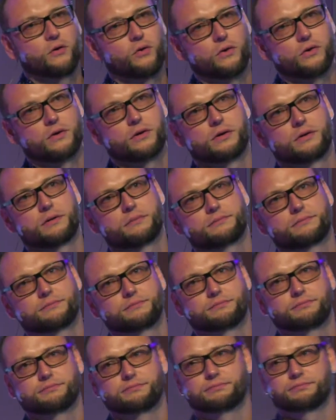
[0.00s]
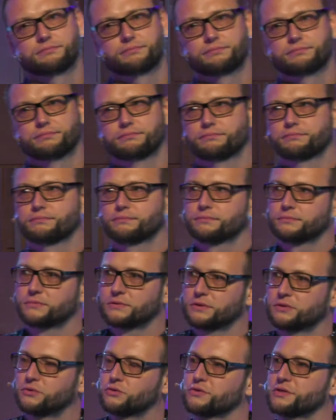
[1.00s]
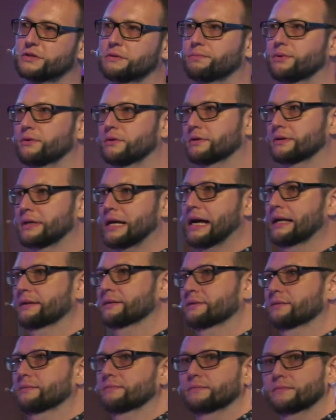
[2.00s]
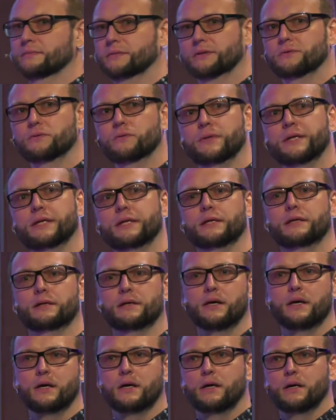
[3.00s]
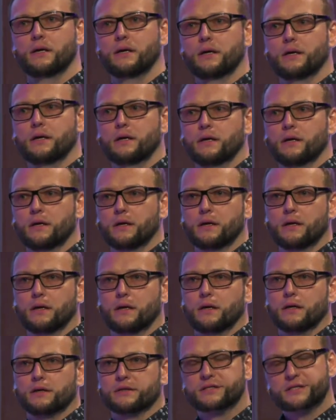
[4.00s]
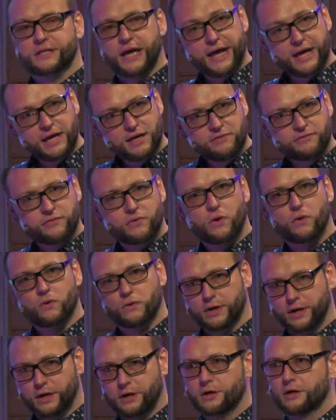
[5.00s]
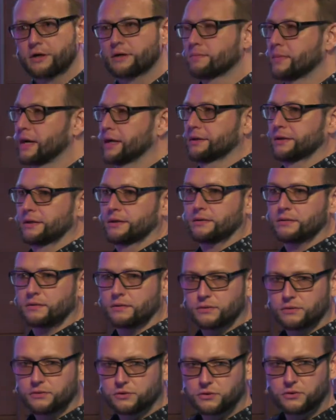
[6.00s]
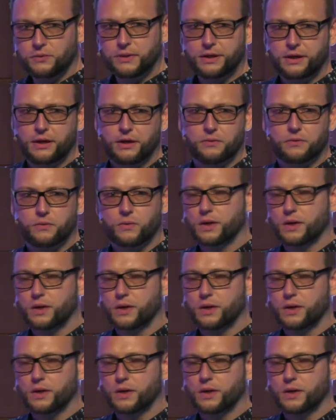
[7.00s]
or to support that we save or earn money doing our